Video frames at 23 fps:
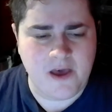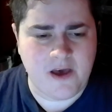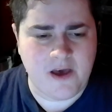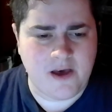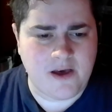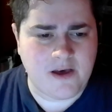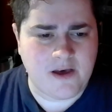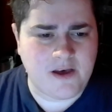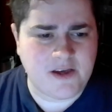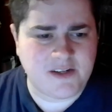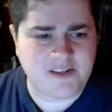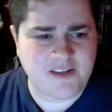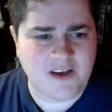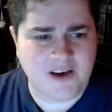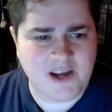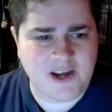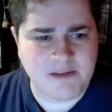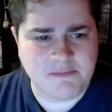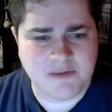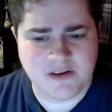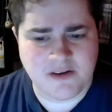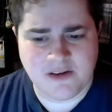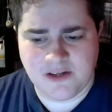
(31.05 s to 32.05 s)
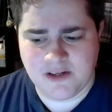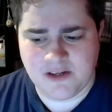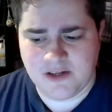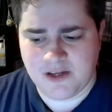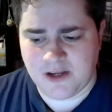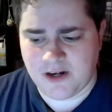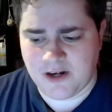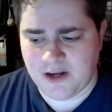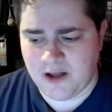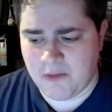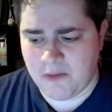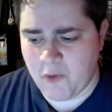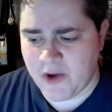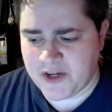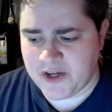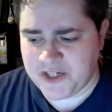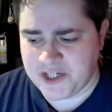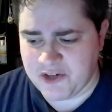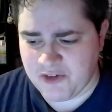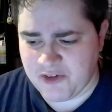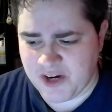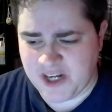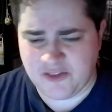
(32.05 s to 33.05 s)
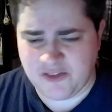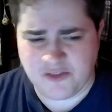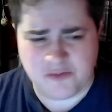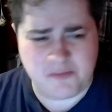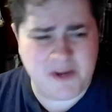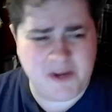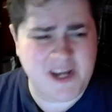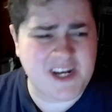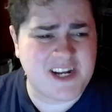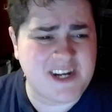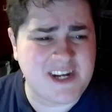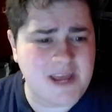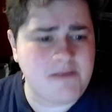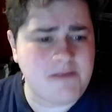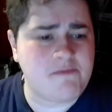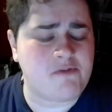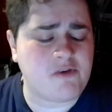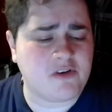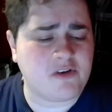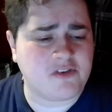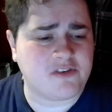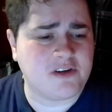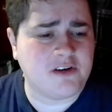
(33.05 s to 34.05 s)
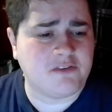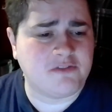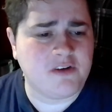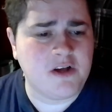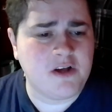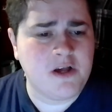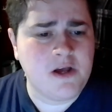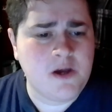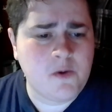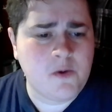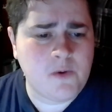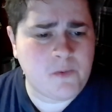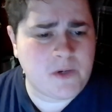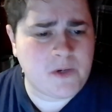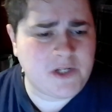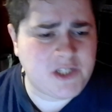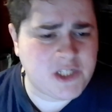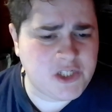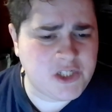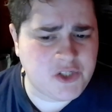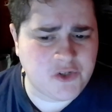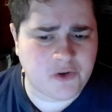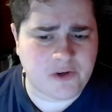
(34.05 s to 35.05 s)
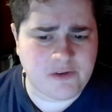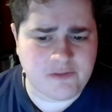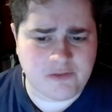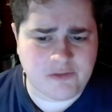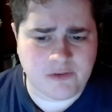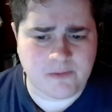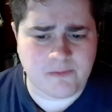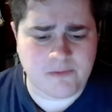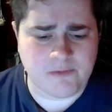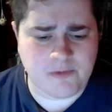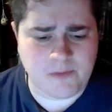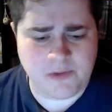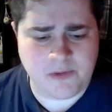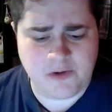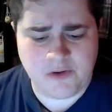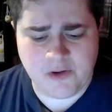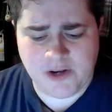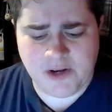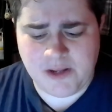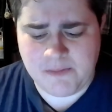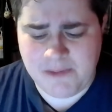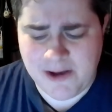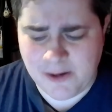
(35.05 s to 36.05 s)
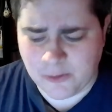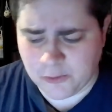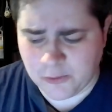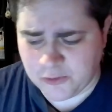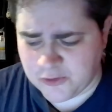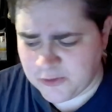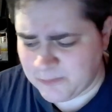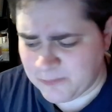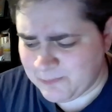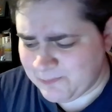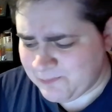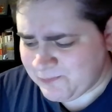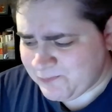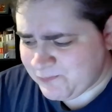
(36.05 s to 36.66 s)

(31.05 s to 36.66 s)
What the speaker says: her time at a club where she really sort of made a name for herself when she joined from the Donny Bells.